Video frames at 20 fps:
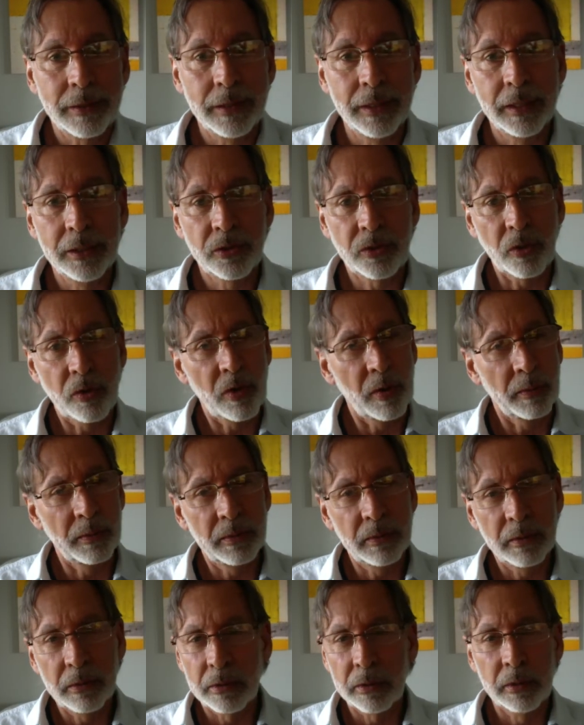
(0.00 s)
So
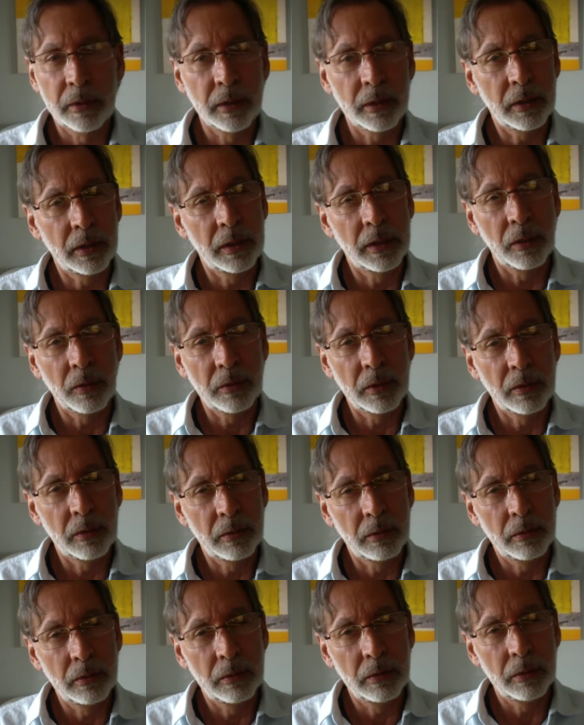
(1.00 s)
the
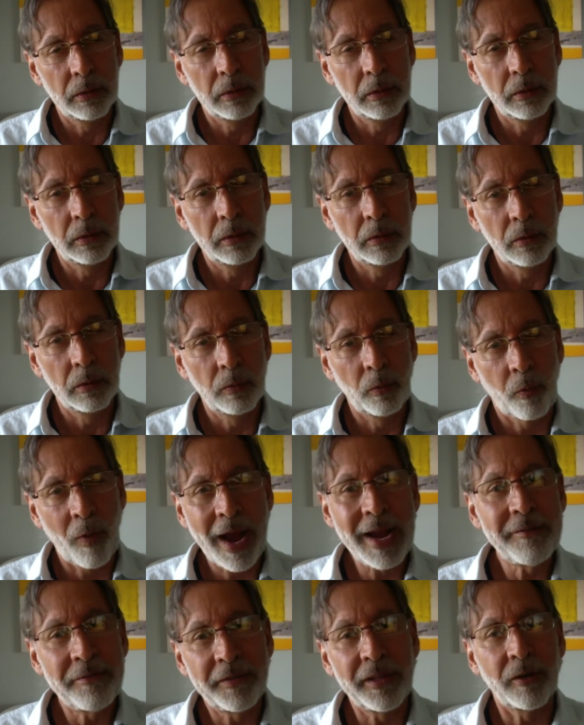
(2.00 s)

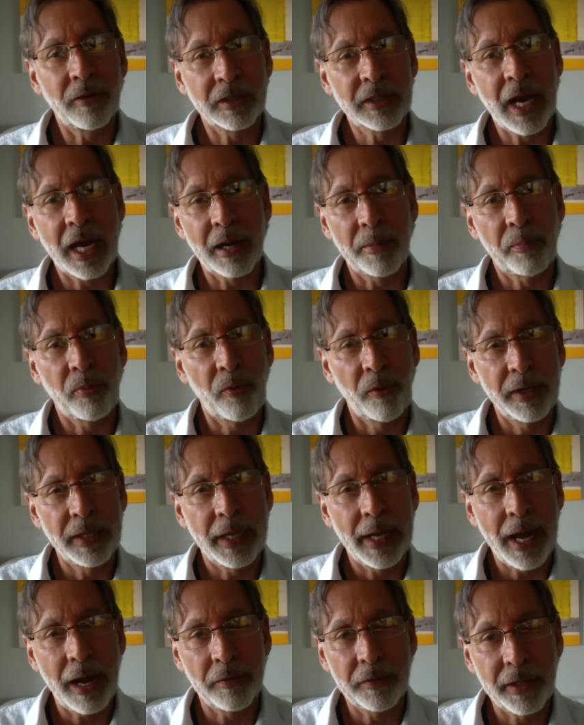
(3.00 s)
wife there is kind of pointing
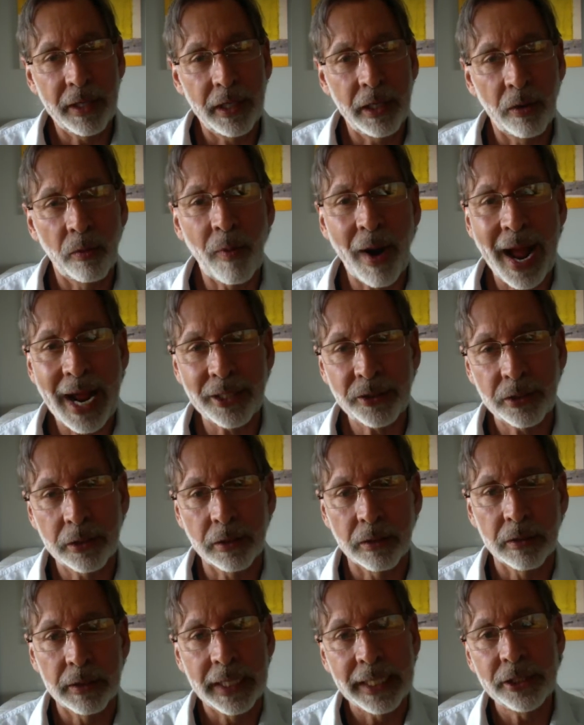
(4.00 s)
out the irrational
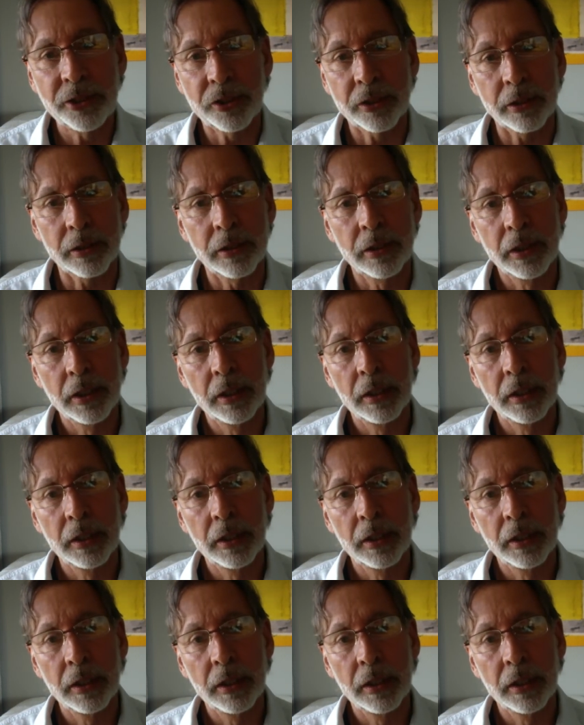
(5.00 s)
nature